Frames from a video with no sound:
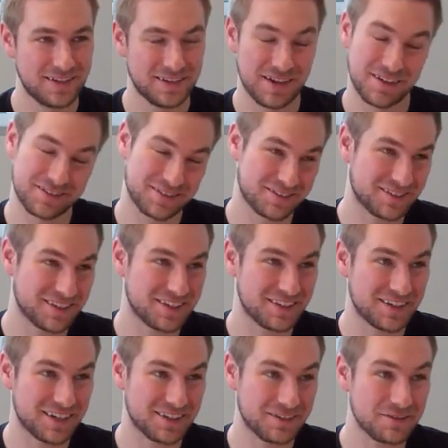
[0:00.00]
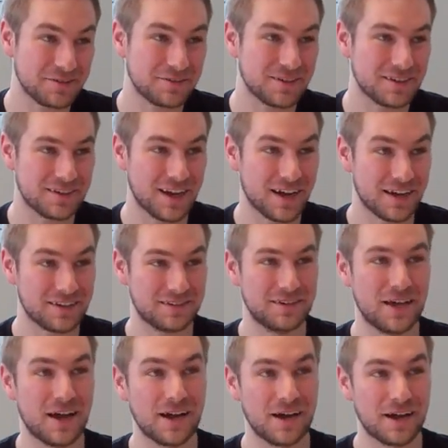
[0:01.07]
also say that I
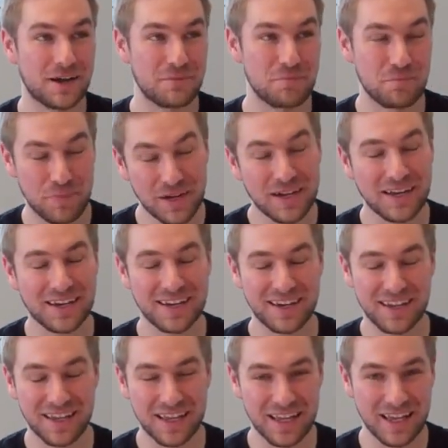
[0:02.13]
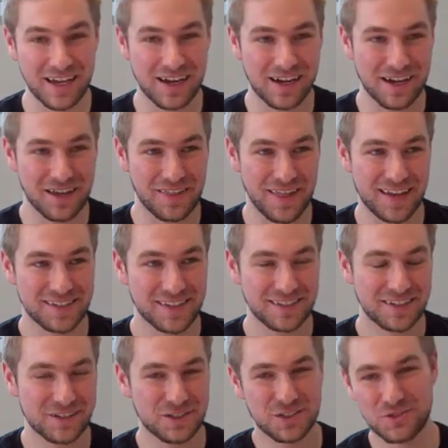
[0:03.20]
don't, but that
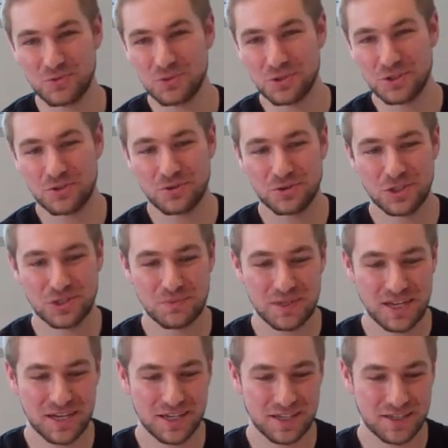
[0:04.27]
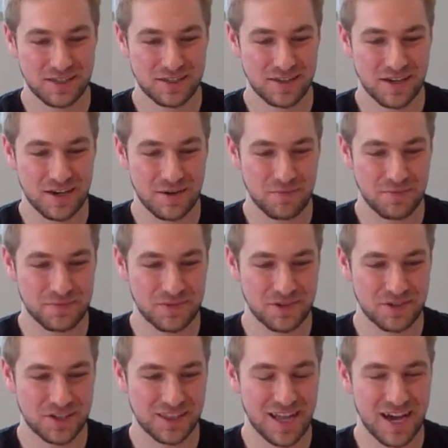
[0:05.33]
technology is really cool just because
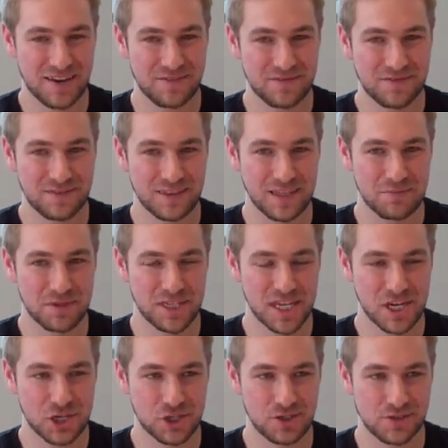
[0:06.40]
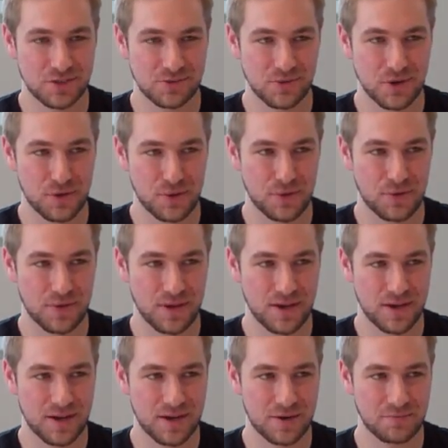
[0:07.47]
there's a lot of limitations with
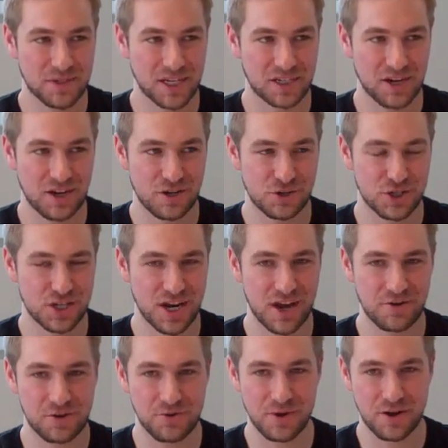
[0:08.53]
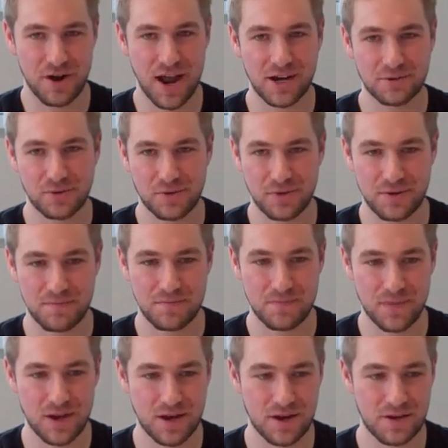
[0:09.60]
technology and how you interact with
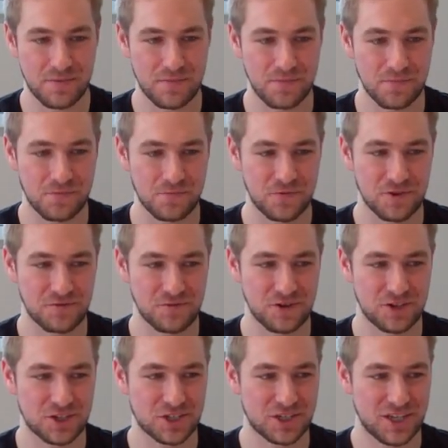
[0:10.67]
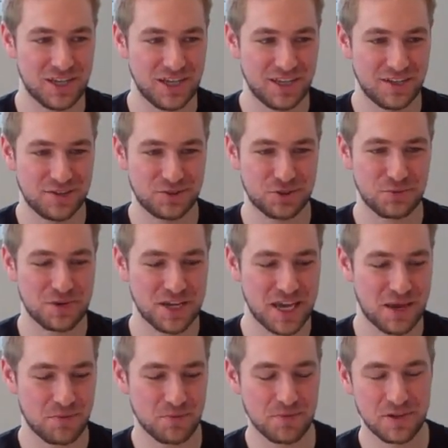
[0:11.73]
them. We've reached so many
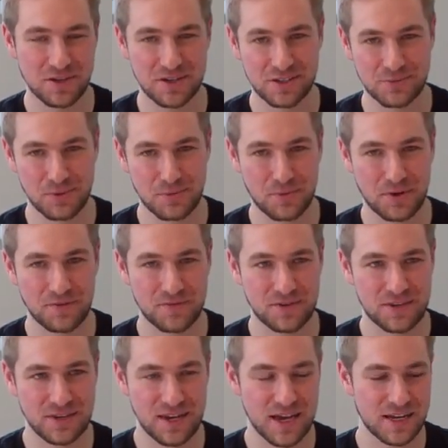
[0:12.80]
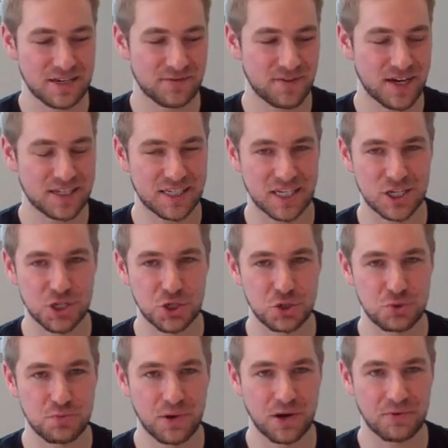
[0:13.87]
capabilities with what a device can
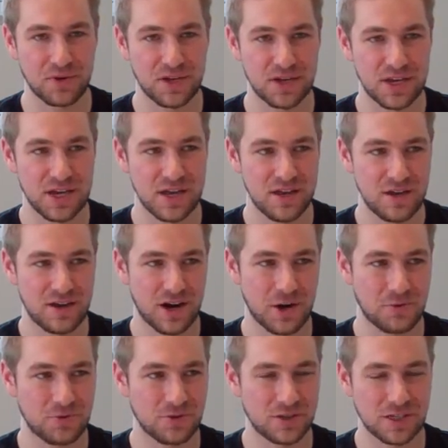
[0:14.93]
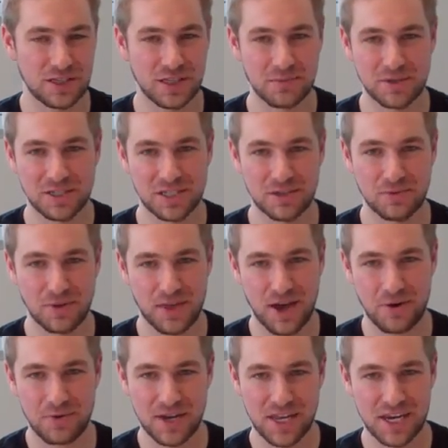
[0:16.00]
do, but we are really limited with
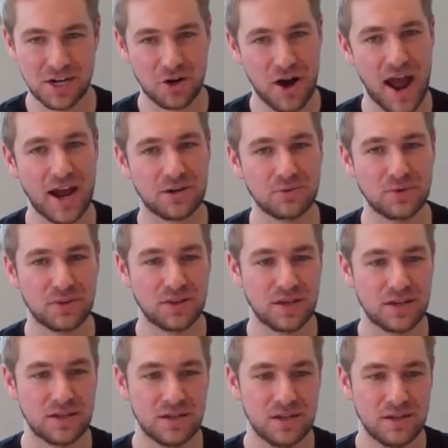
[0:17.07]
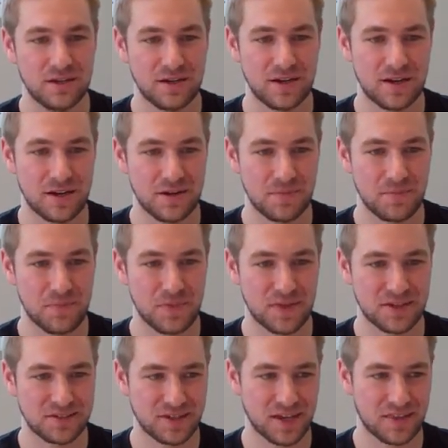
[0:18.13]
how we can interact with it.
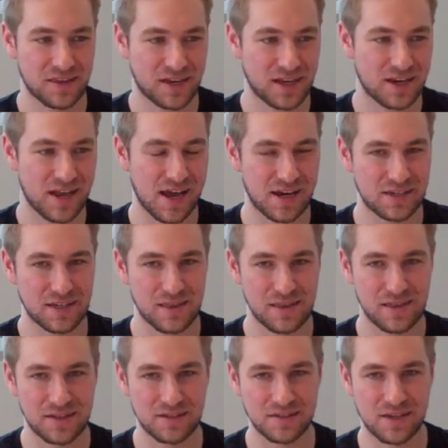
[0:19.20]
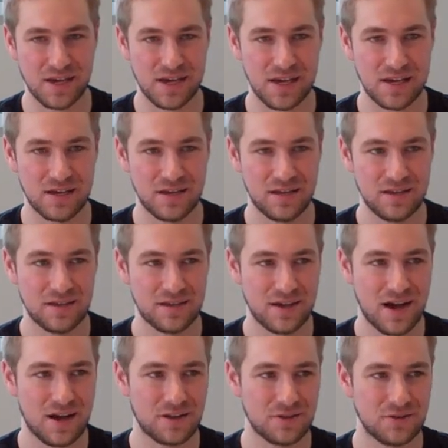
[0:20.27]
Things like the Kinect and things like
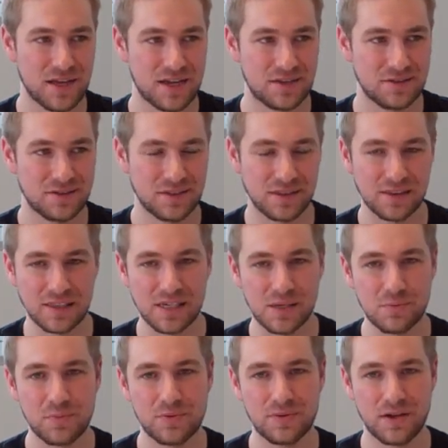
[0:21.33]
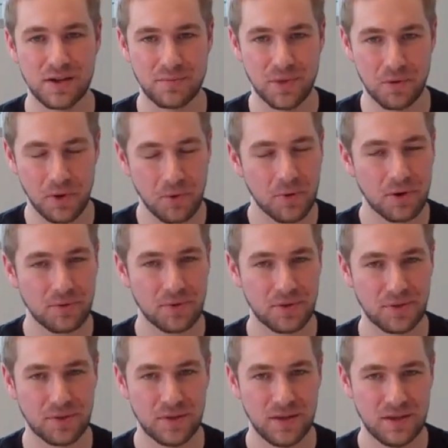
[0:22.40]
HoloLens and Leap that we work
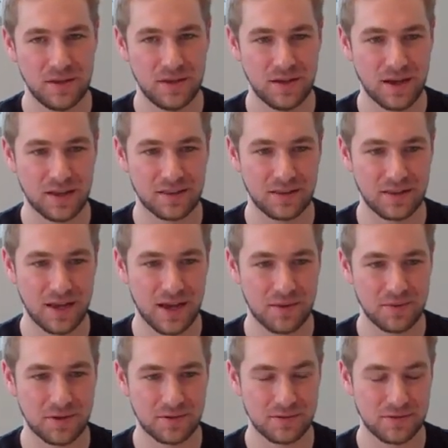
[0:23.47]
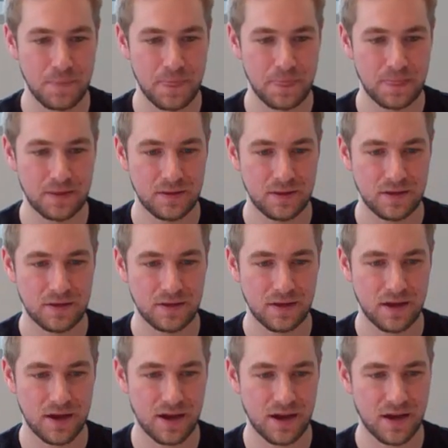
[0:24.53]
with at the lab,
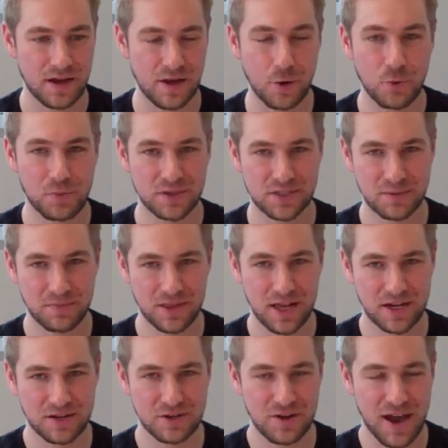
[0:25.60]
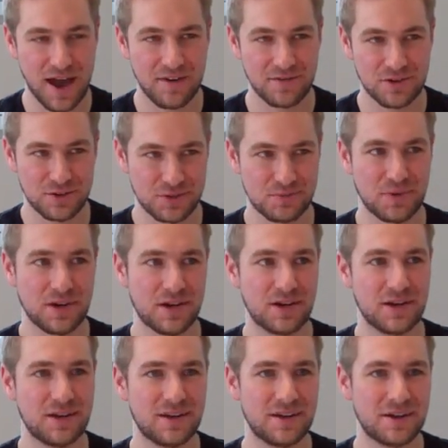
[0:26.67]
and opens up a lot of new avenues, but